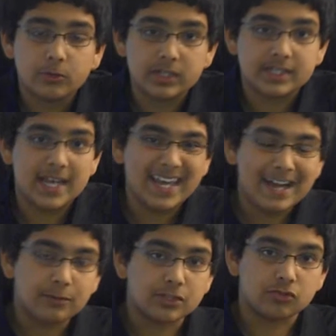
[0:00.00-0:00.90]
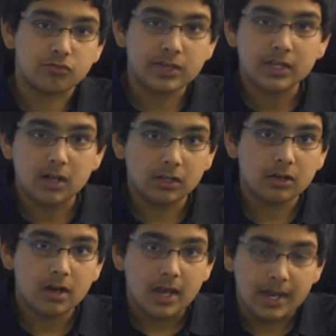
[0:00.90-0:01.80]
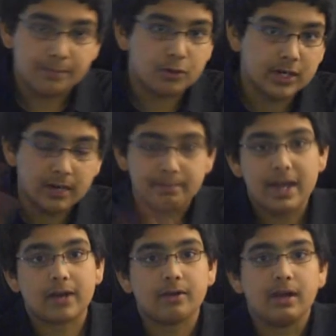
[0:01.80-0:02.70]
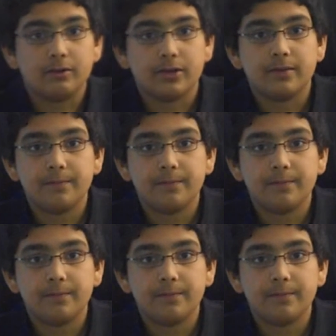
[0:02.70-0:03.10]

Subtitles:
you can take out this green color and put in a background.